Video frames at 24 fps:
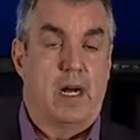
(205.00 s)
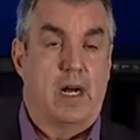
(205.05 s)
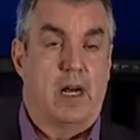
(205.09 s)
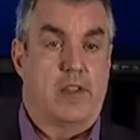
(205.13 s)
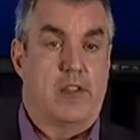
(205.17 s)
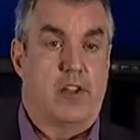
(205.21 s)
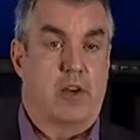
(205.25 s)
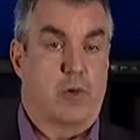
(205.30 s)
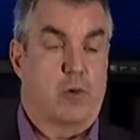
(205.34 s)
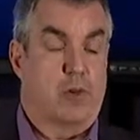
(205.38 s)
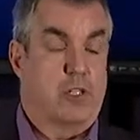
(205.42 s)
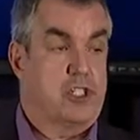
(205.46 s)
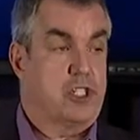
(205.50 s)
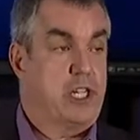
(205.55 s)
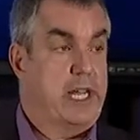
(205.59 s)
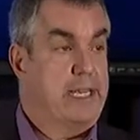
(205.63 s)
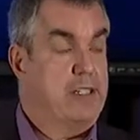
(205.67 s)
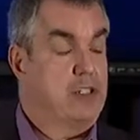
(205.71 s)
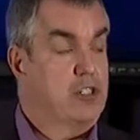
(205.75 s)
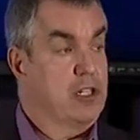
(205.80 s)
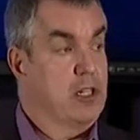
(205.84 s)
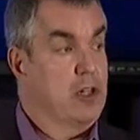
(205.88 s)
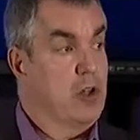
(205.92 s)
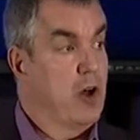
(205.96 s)
There were
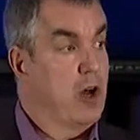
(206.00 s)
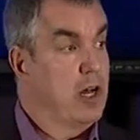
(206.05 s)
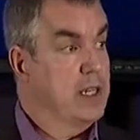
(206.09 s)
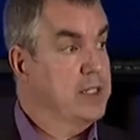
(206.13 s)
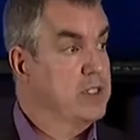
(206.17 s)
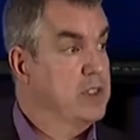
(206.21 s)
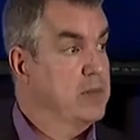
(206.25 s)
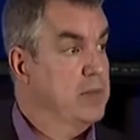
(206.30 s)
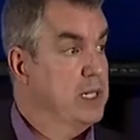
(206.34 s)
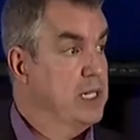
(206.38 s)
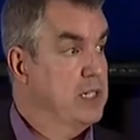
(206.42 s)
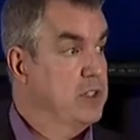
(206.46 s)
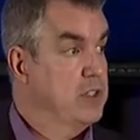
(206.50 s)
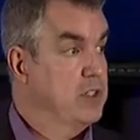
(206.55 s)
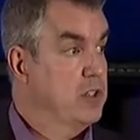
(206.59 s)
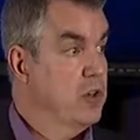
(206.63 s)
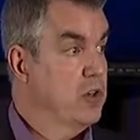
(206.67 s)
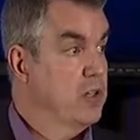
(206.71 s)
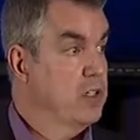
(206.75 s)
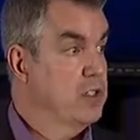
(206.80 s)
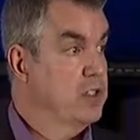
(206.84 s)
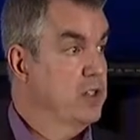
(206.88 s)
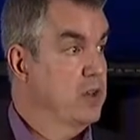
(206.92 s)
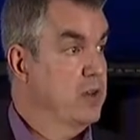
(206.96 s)
change in laws in
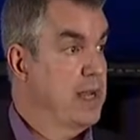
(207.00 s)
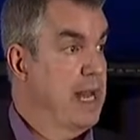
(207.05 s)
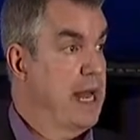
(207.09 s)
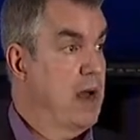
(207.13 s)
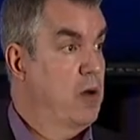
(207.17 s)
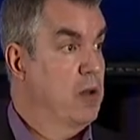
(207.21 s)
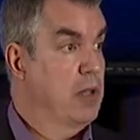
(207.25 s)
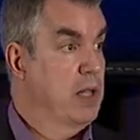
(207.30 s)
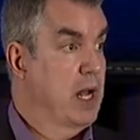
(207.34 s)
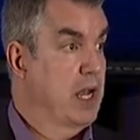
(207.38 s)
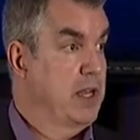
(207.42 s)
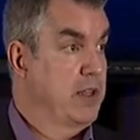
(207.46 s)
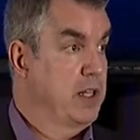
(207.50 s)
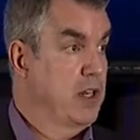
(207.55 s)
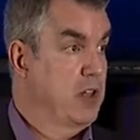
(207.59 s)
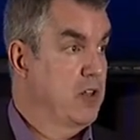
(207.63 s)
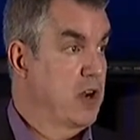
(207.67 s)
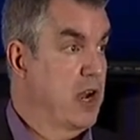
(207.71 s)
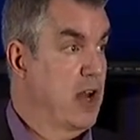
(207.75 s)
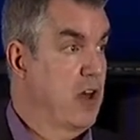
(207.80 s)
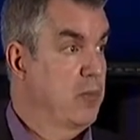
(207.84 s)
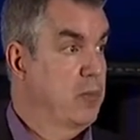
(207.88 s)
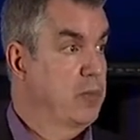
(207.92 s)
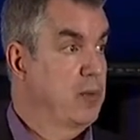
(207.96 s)
Minnesota, so now a lot of the
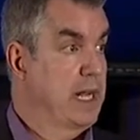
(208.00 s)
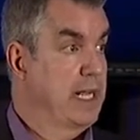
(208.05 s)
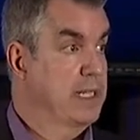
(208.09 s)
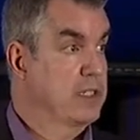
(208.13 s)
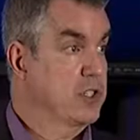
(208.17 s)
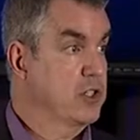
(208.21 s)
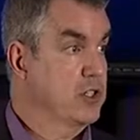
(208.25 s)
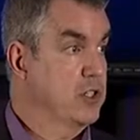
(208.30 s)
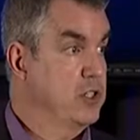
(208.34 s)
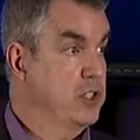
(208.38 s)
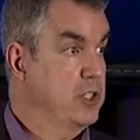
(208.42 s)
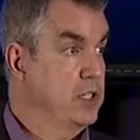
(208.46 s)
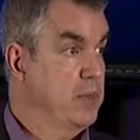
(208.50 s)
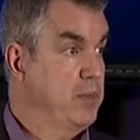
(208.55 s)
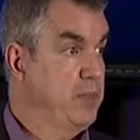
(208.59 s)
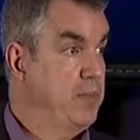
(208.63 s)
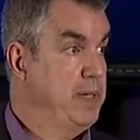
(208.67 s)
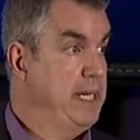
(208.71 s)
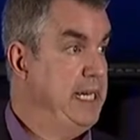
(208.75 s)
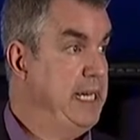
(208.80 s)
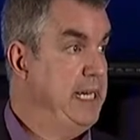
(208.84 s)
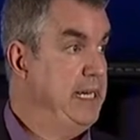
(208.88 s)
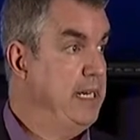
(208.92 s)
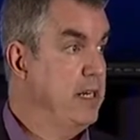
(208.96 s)
other health plans could
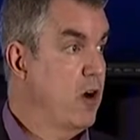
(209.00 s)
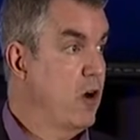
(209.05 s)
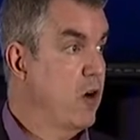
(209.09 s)
compete.